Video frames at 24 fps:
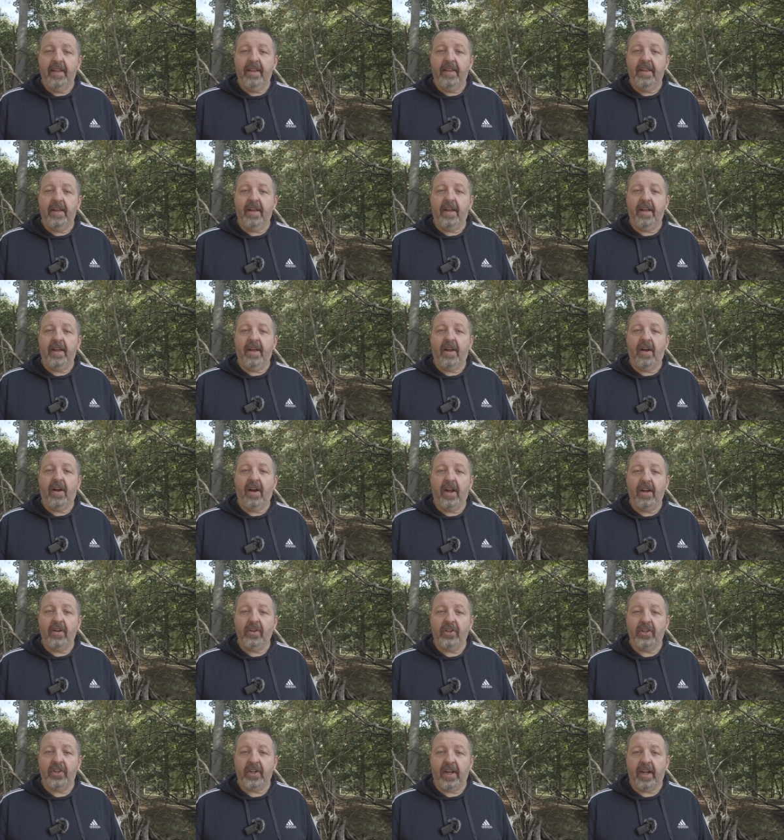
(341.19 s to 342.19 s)
that
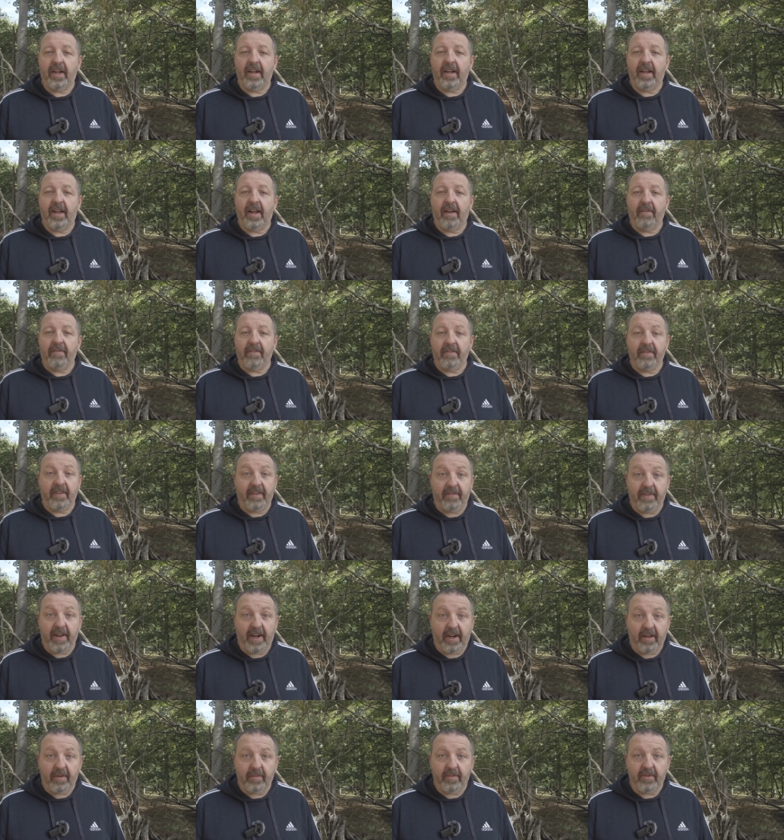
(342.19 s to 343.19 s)
Aochuan have
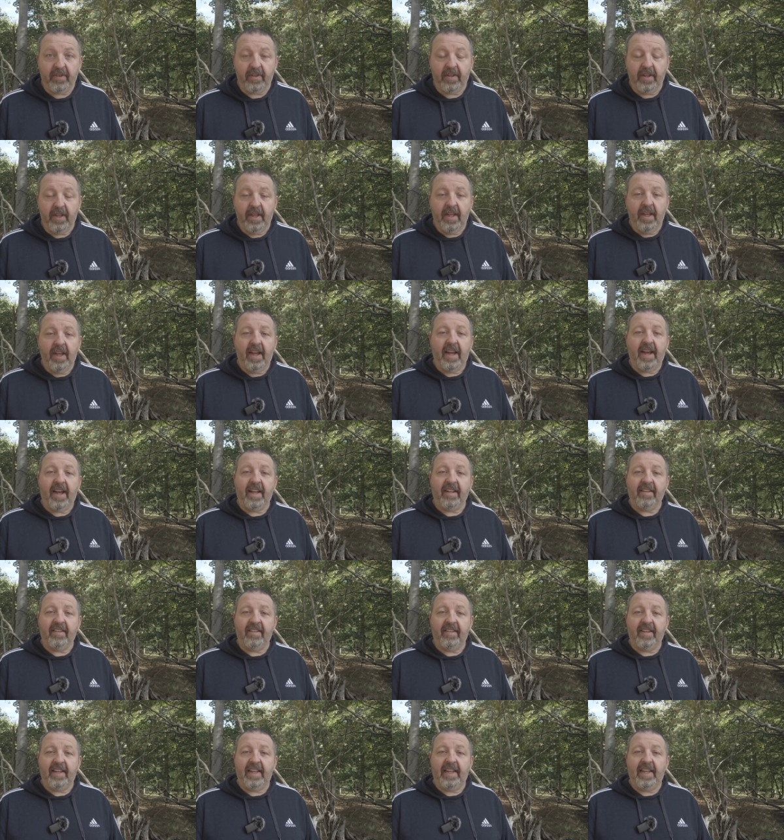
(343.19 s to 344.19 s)
developed
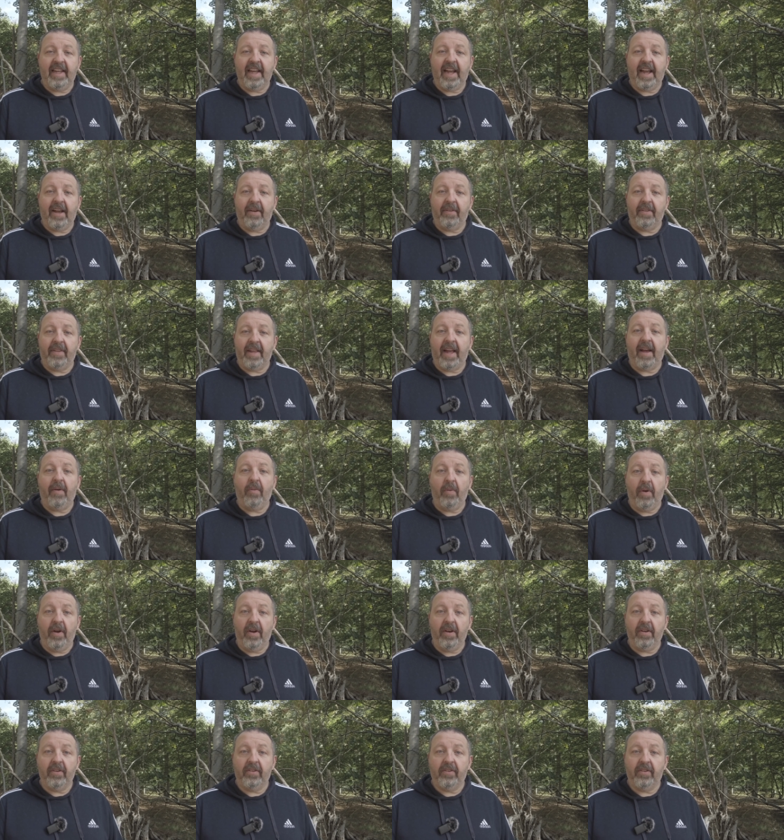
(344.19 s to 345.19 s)
and see how that
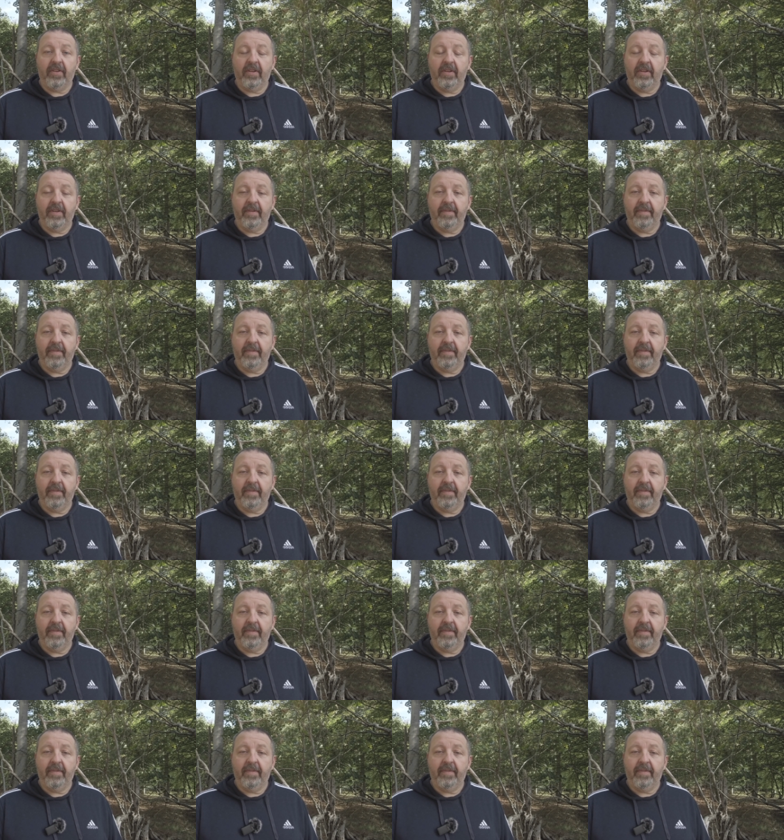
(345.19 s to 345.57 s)
works.